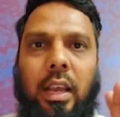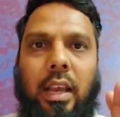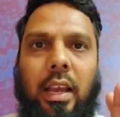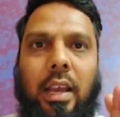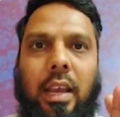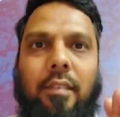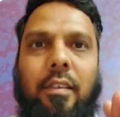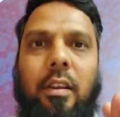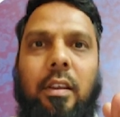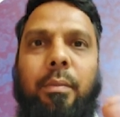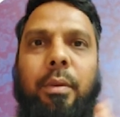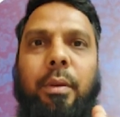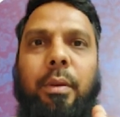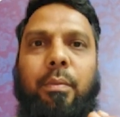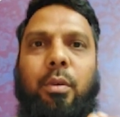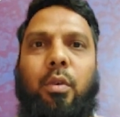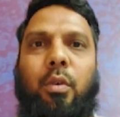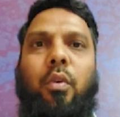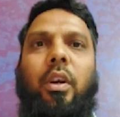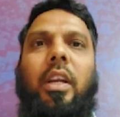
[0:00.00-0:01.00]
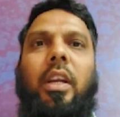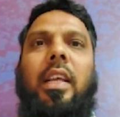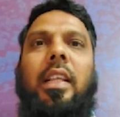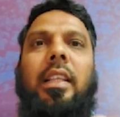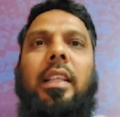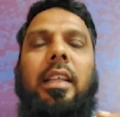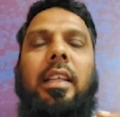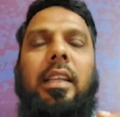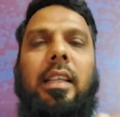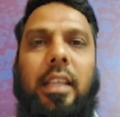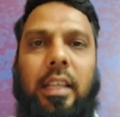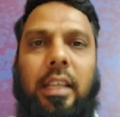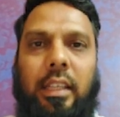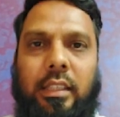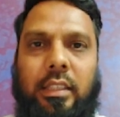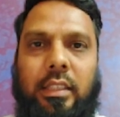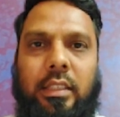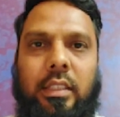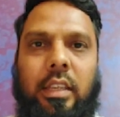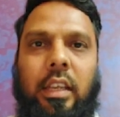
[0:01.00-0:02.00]
I will be providing the
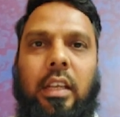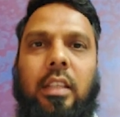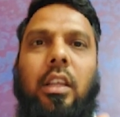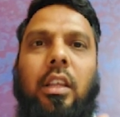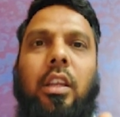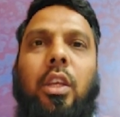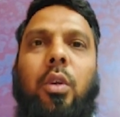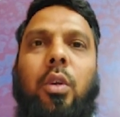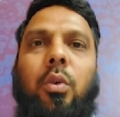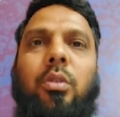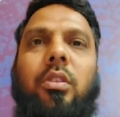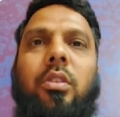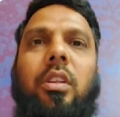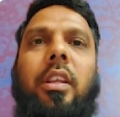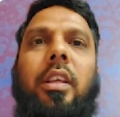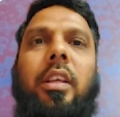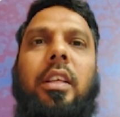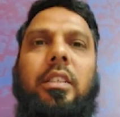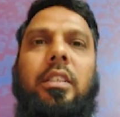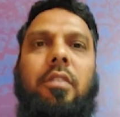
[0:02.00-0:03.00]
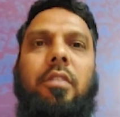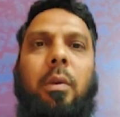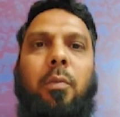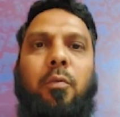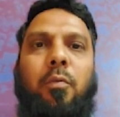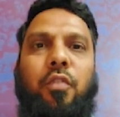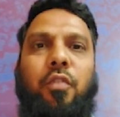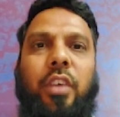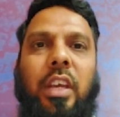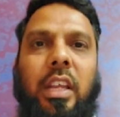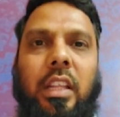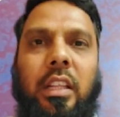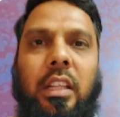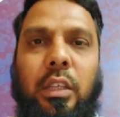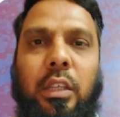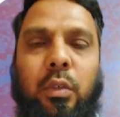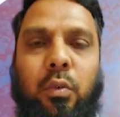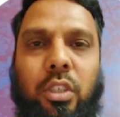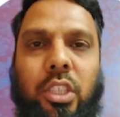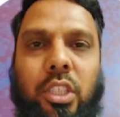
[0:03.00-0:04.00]
links, like the news links from where
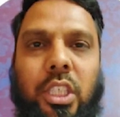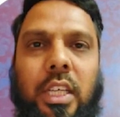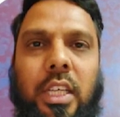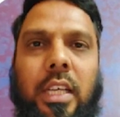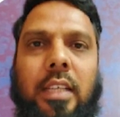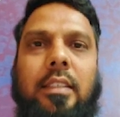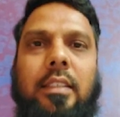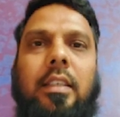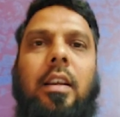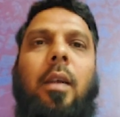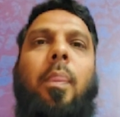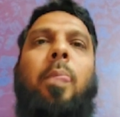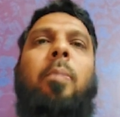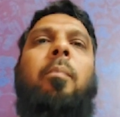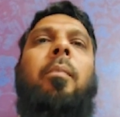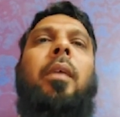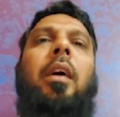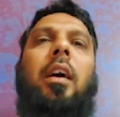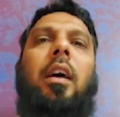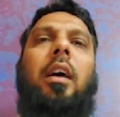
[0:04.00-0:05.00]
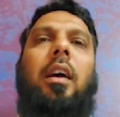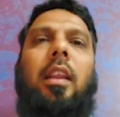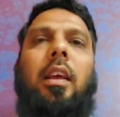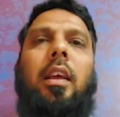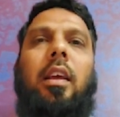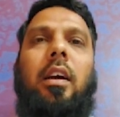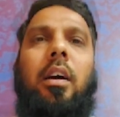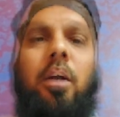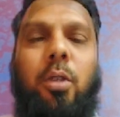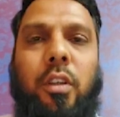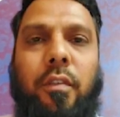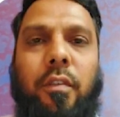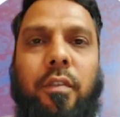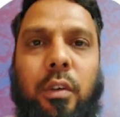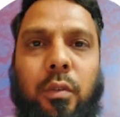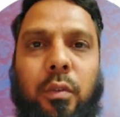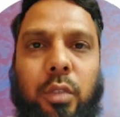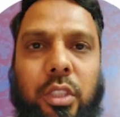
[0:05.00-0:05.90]
this question has come. Like most of the